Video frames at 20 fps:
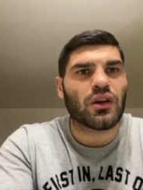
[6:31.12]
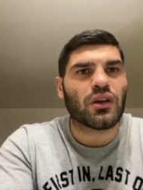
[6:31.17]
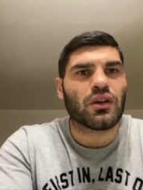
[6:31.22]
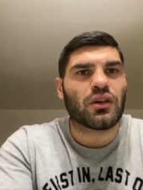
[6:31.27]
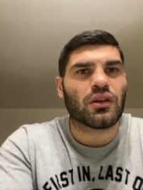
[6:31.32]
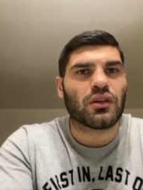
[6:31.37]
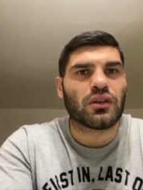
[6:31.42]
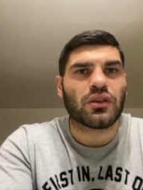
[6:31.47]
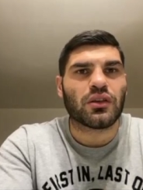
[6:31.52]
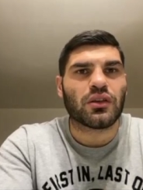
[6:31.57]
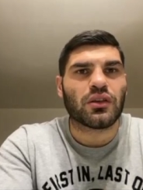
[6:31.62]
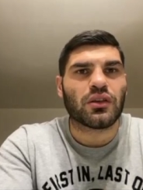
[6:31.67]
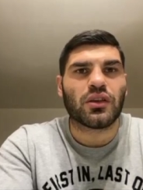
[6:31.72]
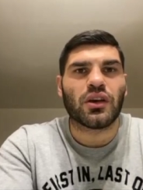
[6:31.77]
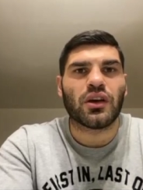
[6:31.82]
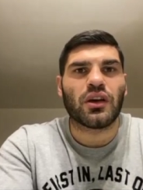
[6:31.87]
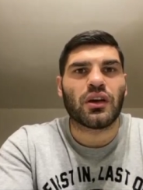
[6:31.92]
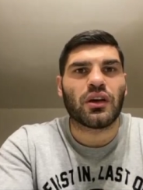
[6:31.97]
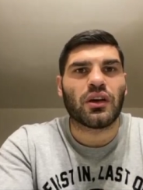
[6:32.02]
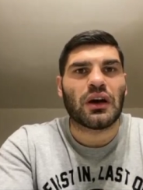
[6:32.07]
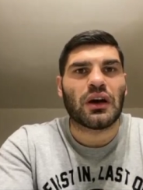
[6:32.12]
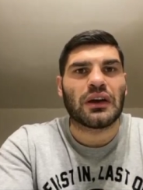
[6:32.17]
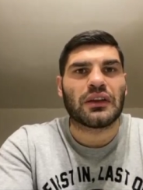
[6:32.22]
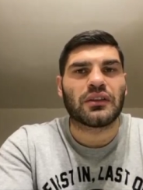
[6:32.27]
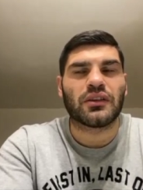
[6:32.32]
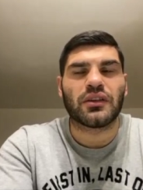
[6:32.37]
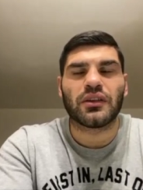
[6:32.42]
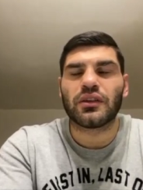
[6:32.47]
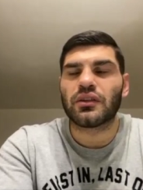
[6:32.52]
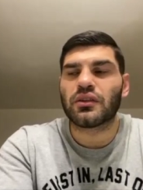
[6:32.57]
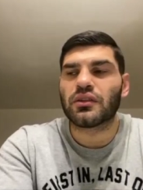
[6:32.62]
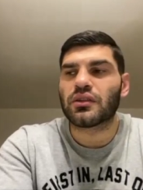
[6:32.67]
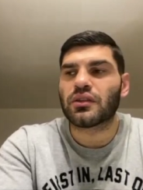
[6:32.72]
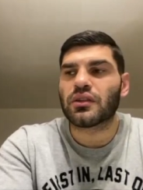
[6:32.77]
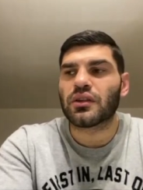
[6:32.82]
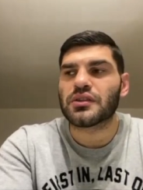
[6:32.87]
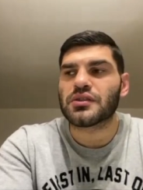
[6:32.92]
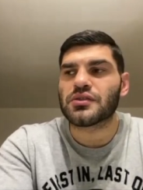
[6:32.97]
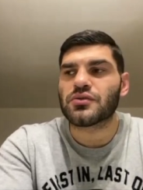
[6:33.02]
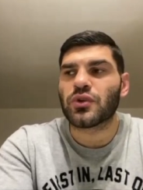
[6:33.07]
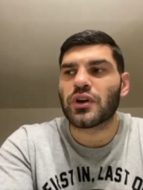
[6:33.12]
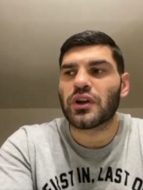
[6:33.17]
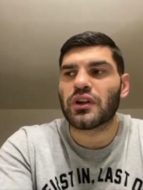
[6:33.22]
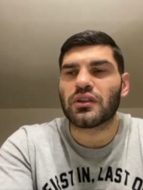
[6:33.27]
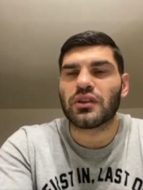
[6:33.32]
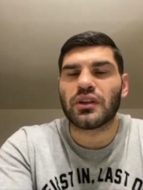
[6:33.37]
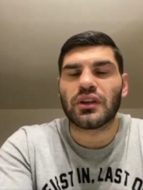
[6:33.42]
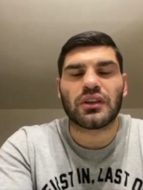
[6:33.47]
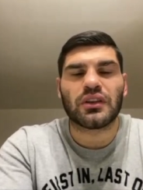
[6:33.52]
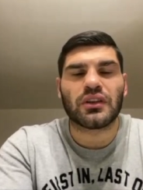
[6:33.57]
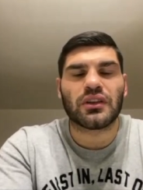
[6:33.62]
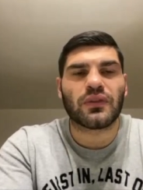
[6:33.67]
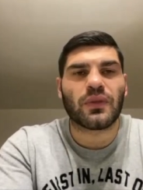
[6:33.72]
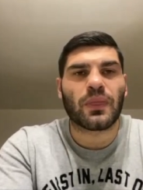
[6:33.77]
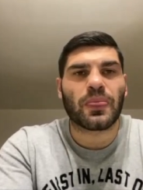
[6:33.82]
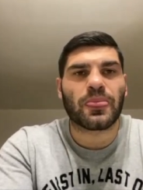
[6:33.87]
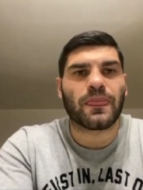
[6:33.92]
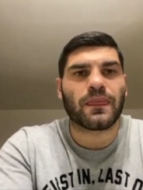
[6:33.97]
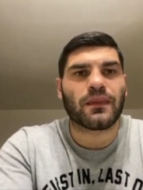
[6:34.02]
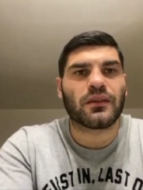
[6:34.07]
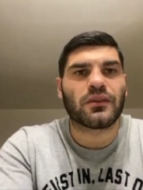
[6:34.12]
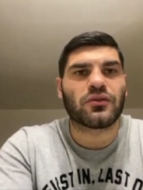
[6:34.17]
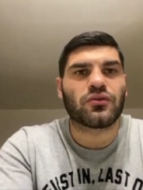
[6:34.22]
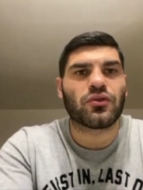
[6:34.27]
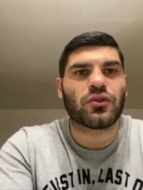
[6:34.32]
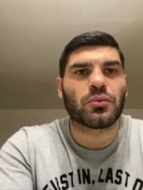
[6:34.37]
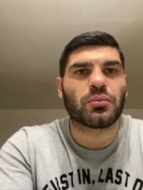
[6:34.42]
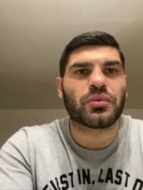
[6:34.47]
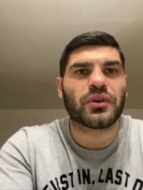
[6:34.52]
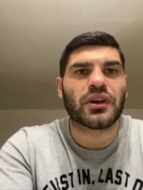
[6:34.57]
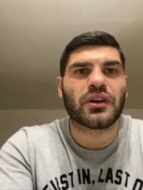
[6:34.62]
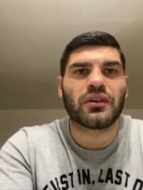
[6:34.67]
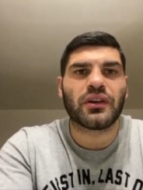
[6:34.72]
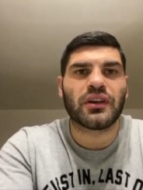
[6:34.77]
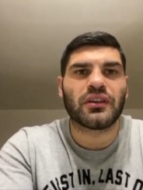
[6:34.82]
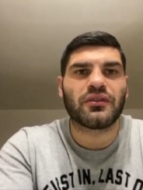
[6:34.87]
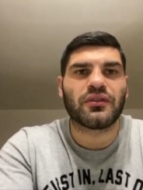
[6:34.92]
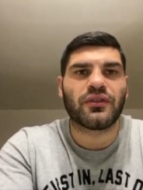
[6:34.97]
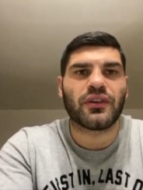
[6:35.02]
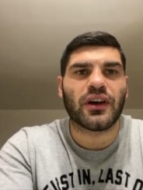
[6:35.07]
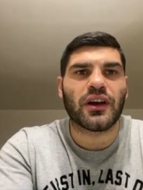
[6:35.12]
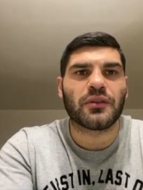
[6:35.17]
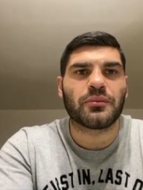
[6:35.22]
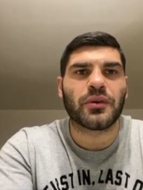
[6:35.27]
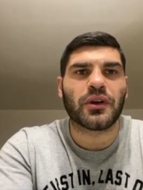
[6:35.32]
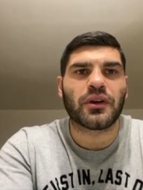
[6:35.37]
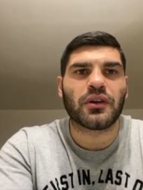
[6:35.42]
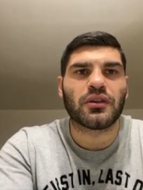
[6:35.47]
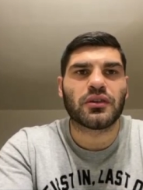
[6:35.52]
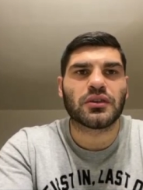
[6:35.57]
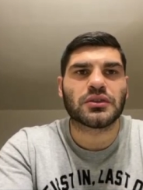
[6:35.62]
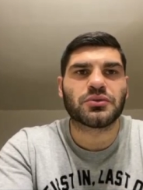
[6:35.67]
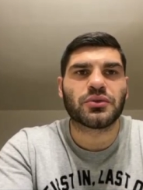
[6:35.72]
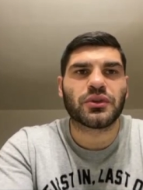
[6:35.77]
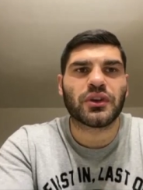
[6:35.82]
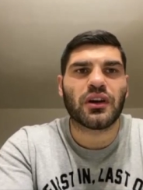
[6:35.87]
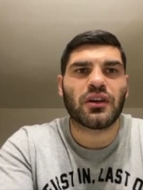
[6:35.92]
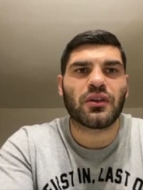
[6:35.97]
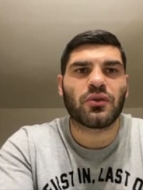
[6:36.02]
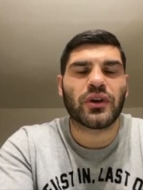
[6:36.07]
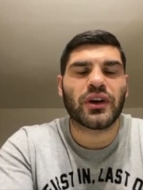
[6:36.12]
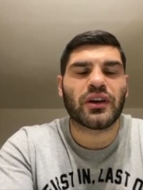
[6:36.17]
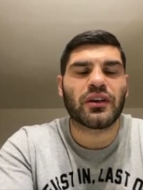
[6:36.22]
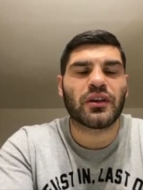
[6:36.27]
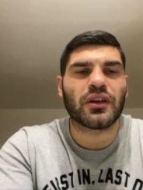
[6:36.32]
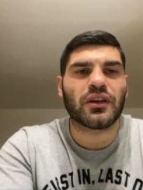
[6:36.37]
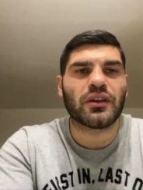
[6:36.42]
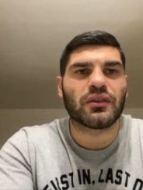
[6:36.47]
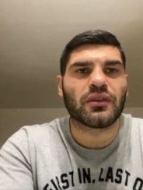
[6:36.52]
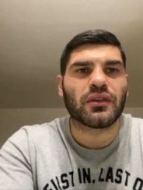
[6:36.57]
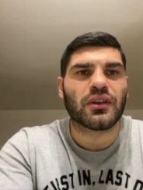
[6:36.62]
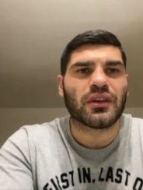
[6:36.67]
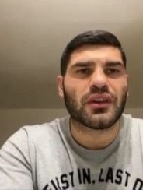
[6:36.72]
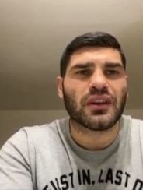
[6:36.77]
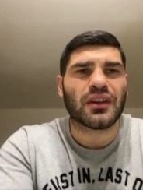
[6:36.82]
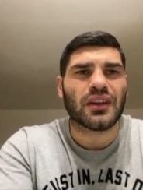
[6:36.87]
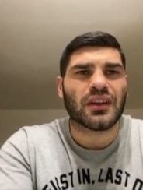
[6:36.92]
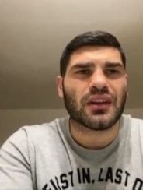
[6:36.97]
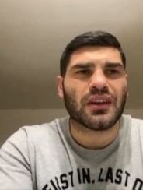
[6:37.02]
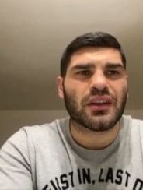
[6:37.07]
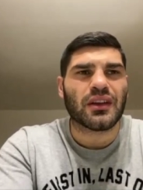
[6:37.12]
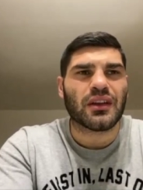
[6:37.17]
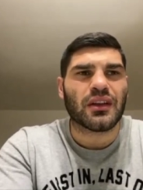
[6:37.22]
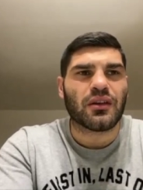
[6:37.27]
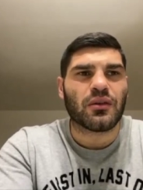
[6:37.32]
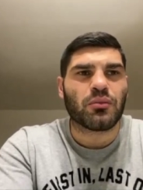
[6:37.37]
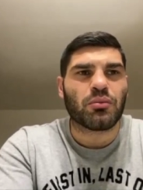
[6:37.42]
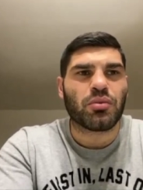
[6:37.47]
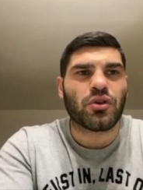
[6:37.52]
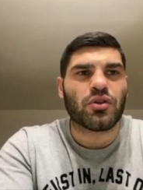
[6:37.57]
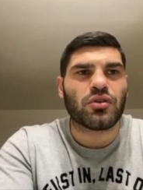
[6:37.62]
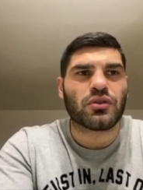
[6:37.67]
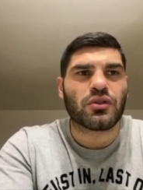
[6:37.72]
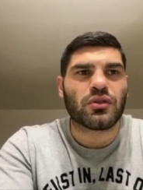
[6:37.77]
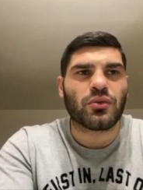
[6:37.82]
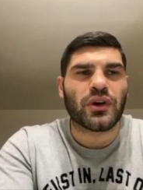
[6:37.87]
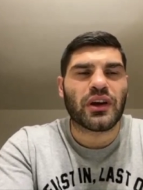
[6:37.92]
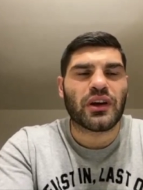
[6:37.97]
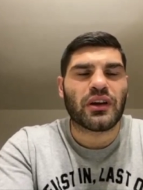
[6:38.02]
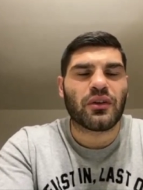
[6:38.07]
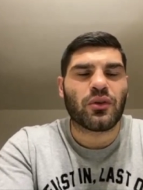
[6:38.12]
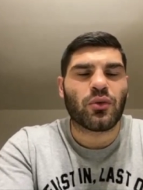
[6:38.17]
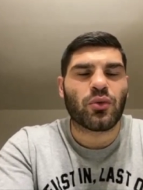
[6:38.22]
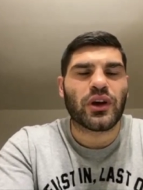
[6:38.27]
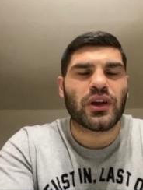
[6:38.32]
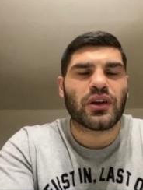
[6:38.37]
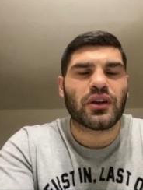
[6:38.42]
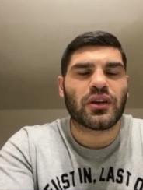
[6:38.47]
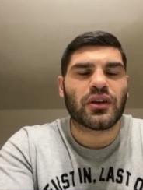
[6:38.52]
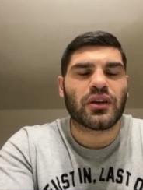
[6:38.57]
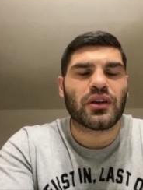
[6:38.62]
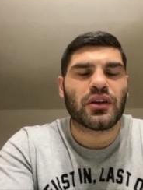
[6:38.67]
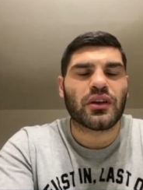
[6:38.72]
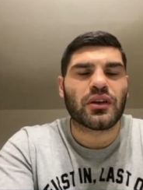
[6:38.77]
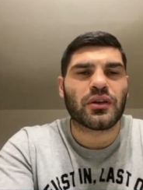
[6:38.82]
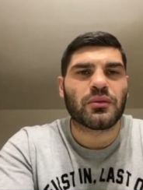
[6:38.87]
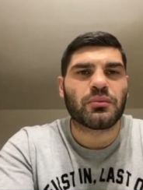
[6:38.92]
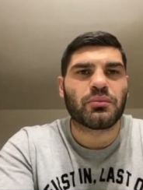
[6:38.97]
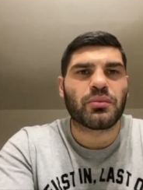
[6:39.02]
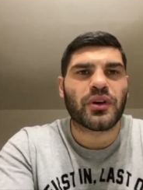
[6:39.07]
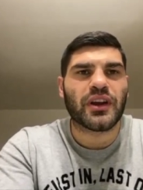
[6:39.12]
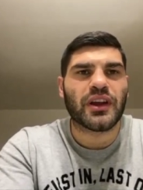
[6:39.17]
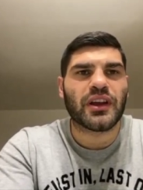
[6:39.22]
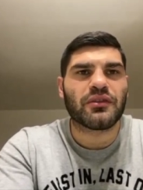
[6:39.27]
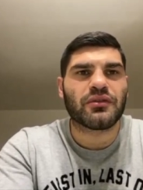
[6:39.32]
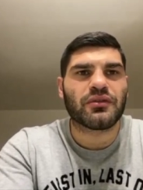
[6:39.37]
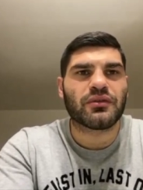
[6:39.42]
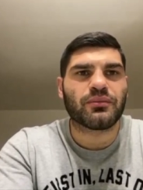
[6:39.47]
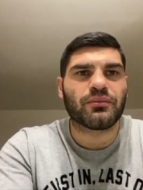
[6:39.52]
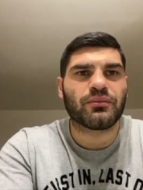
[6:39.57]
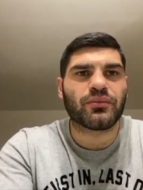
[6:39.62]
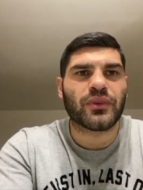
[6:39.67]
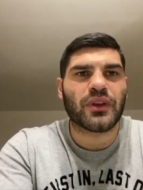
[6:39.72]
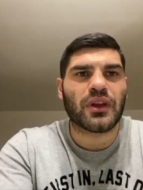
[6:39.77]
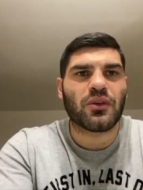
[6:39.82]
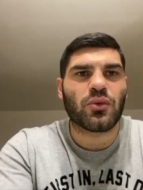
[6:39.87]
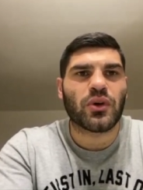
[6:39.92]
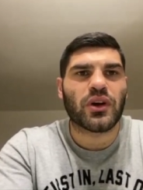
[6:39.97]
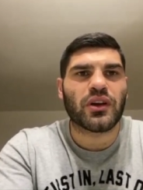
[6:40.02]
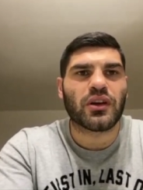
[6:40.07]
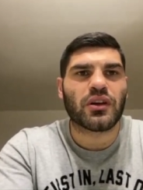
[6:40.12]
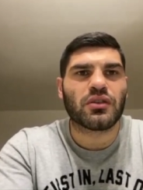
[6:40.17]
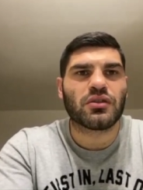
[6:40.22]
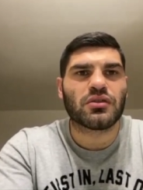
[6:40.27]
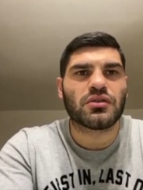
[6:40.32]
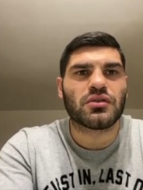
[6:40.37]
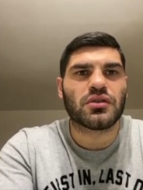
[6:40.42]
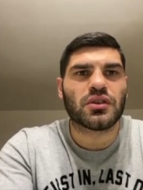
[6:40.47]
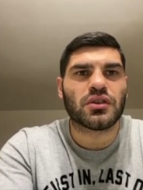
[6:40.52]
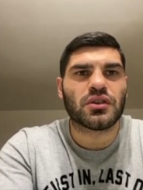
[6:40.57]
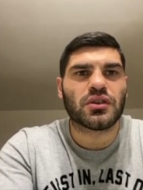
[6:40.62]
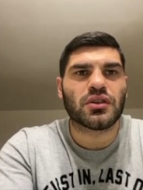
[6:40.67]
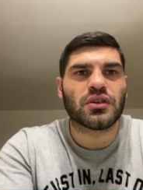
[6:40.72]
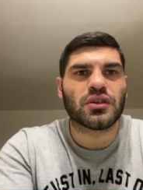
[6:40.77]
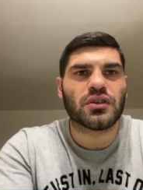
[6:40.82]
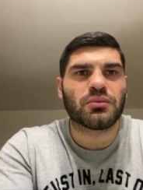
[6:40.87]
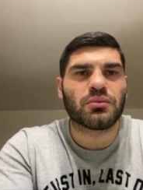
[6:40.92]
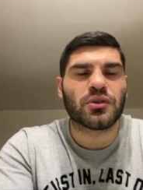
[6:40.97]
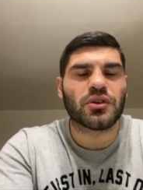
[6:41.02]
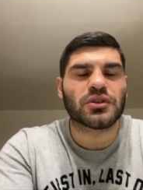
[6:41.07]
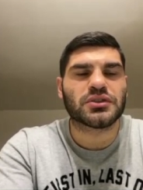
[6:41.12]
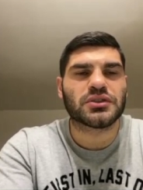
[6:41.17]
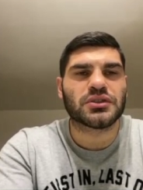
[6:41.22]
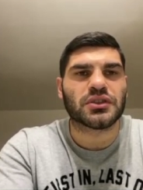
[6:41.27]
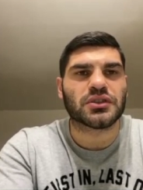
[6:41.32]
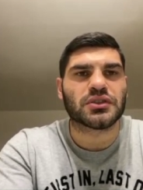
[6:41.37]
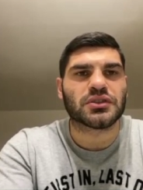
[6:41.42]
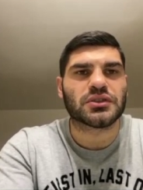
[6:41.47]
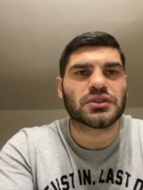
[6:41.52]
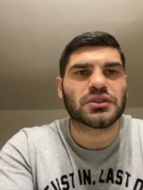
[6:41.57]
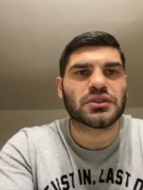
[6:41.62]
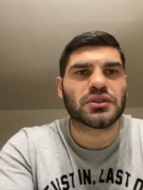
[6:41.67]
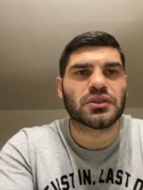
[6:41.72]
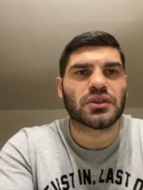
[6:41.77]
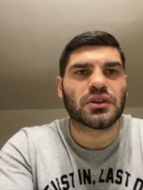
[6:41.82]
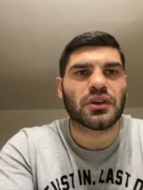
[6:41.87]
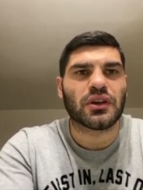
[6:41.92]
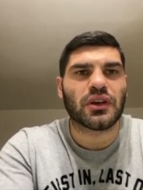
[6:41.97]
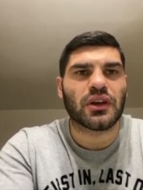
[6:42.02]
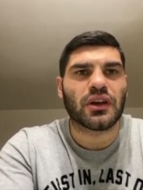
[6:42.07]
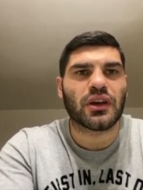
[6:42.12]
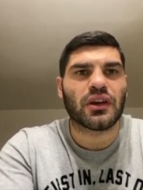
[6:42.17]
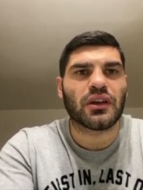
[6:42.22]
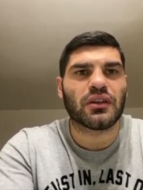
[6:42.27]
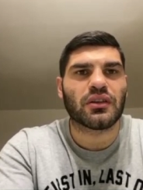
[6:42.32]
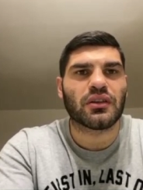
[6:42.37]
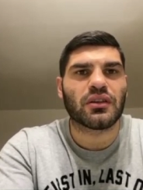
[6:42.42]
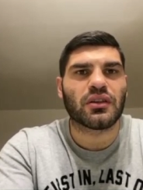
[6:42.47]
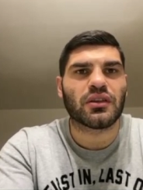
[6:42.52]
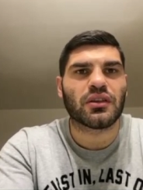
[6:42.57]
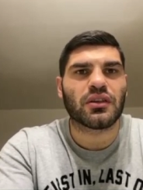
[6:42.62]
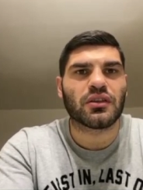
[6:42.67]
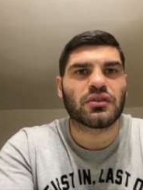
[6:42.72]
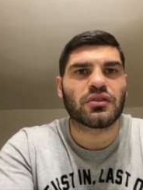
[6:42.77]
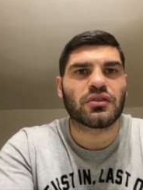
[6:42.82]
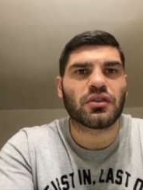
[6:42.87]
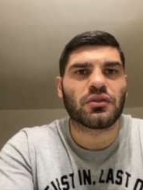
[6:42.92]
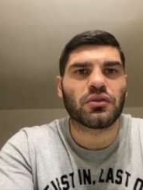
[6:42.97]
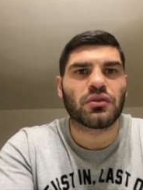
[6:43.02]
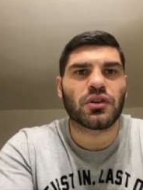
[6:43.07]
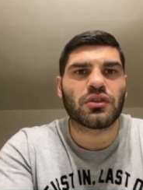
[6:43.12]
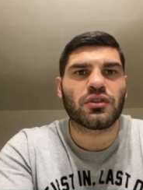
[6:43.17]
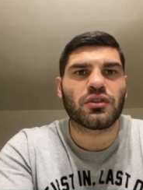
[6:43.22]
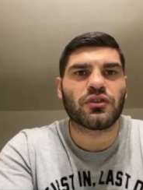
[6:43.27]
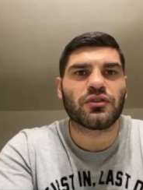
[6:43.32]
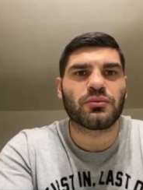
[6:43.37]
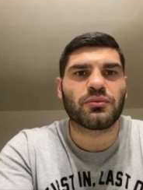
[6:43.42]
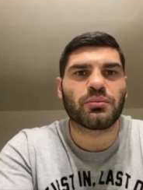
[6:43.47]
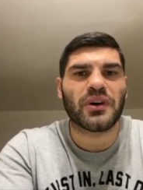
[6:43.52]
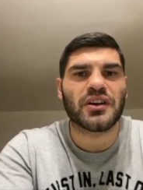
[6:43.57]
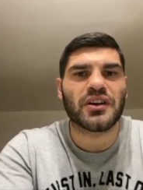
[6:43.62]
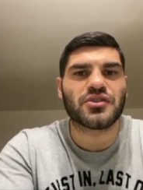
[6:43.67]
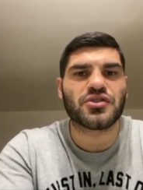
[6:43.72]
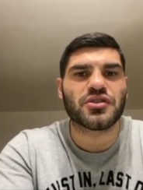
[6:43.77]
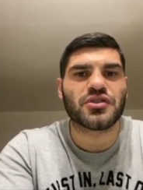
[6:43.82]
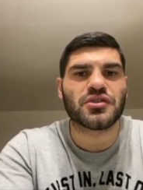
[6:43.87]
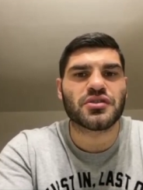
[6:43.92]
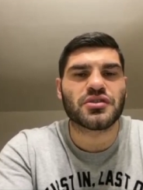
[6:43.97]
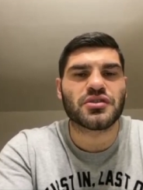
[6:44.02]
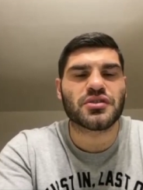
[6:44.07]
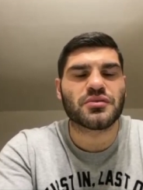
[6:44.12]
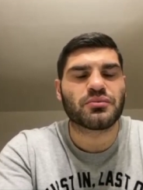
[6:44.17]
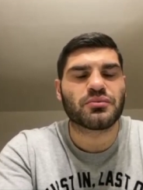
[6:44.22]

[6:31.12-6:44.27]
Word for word: Yeah, I think as well that it will be a great fight, because we are very, both were very brave and very good uh, boxers, and uh, throw a lot of punches.